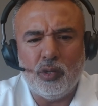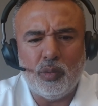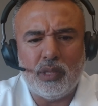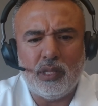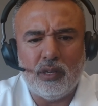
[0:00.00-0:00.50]

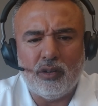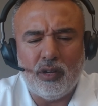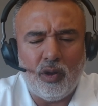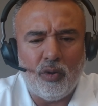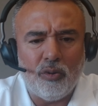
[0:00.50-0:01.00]
do with
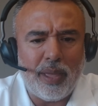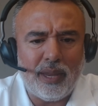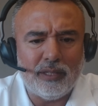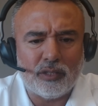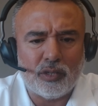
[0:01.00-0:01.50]
your own
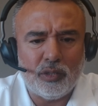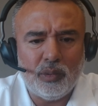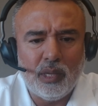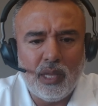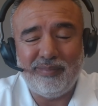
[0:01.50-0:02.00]
maintenance
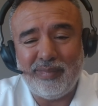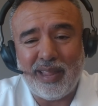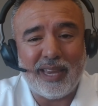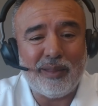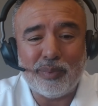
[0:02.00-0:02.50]
crew.
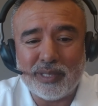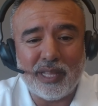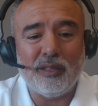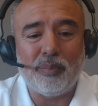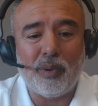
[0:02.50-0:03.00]

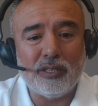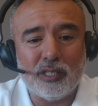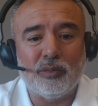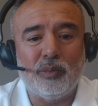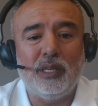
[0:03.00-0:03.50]
90% of the
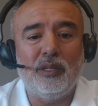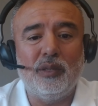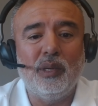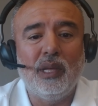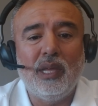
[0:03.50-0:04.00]
projects we
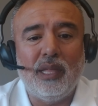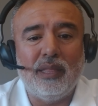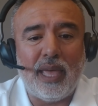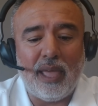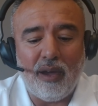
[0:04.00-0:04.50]
do,
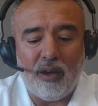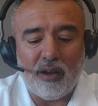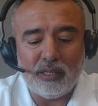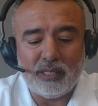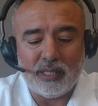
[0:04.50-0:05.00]
they
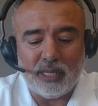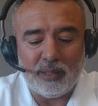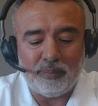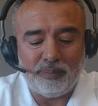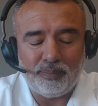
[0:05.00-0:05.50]
aren't,
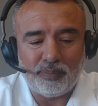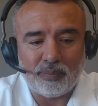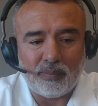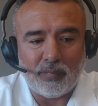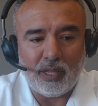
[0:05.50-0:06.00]

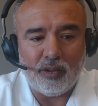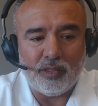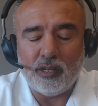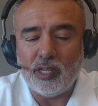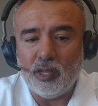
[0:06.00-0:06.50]

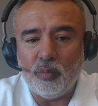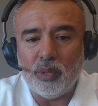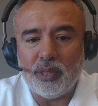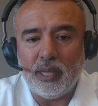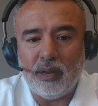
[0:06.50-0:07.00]
they're done
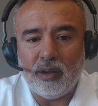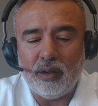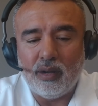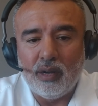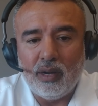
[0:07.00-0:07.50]
with
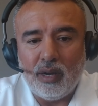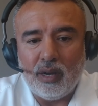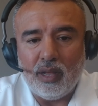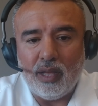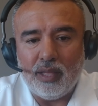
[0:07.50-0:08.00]
their
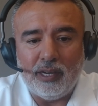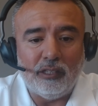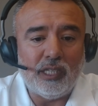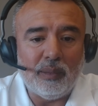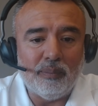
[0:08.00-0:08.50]

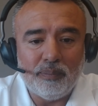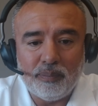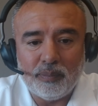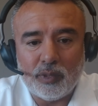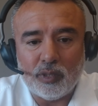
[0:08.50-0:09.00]
team.
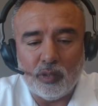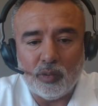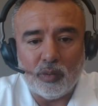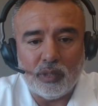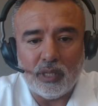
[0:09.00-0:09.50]

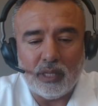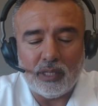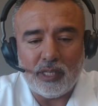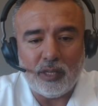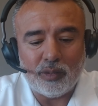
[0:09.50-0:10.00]
So
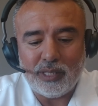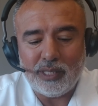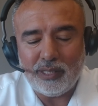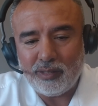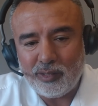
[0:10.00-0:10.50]
the
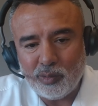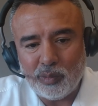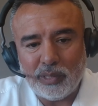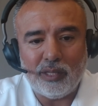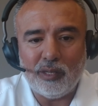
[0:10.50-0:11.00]
DOTs
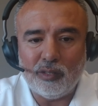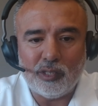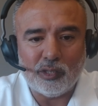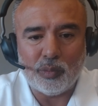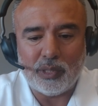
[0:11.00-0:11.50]
do it,
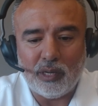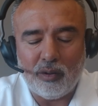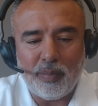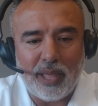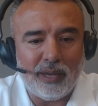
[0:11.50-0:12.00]
just with
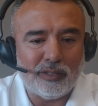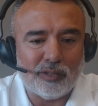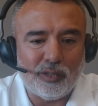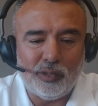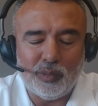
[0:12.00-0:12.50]
their maintenance
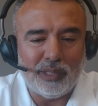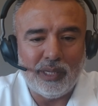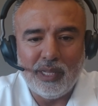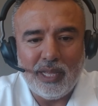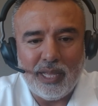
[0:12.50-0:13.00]
crew,
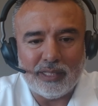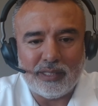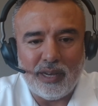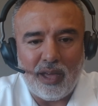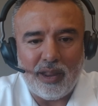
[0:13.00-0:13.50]
and
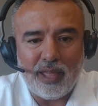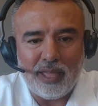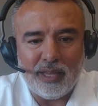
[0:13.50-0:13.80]
it's not